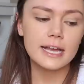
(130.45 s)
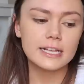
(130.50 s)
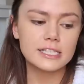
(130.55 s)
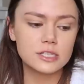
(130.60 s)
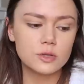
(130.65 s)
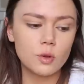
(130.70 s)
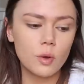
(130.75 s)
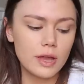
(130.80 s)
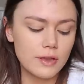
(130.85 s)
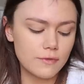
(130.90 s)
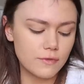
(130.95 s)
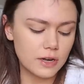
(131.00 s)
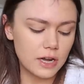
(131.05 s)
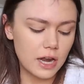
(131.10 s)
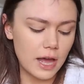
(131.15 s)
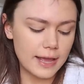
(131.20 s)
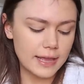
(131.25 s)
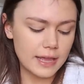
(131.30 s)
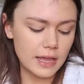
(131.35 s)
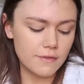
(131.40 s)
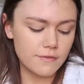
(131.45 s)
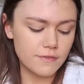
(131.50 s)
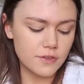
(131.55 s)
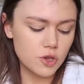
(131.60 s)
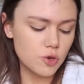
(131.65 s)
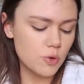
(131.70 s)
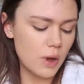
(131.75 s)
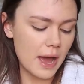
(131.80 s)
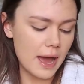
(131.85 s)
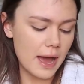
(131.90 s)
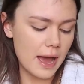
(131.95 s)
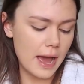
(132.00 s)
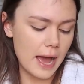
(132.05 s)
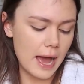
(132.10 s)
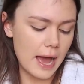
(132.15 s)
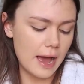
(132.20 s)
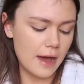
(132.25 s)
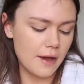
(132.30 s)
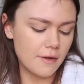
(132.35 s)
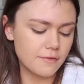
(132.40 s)
It's not even like if you
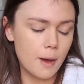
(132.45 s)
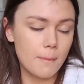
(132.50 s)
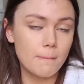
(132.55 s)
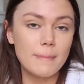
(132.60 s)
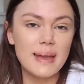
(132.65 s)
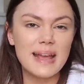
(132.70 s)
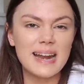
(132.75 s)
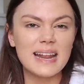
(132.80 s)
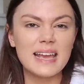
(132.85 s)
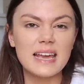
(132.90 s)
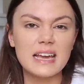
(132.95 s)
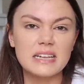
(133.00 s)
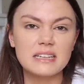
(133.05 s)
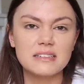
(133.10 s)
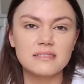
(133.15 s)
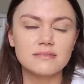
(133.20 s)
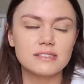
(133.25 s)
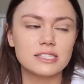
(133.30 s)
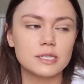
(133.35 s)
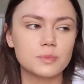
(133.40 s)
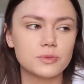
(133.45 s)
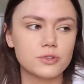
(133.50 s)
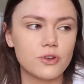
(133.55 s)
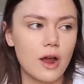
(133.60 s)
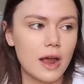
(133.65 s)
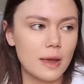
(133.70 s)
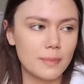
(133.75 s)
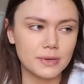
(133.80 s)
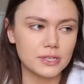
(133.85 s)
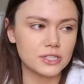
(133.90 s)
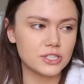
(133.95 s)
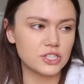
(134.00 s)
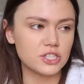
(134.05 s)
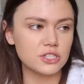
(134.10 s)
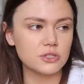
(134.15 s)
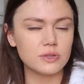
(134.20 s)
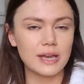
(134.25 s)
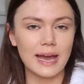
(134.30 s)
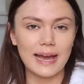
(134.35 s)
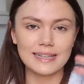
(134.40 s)
have a million subscribers,
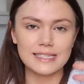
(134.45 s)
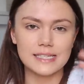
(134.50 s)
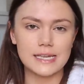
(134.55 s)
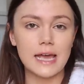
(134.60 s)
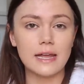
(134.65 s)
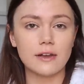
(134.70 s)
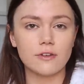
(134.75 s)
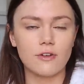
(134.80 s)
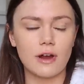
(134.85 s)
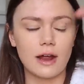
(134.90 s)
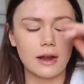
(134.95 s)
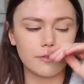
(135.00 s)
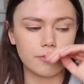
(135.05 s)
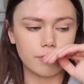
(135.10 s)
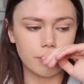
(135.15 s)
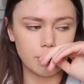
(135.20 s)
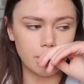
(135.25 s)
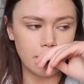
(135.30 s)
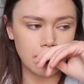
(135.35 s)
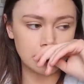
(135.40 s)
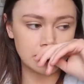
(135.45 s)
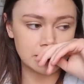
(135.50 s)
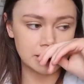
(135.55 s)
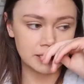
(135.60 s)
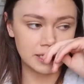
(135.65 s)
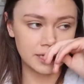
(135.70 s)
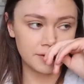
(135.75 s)
you get 10 grand for a brand deal.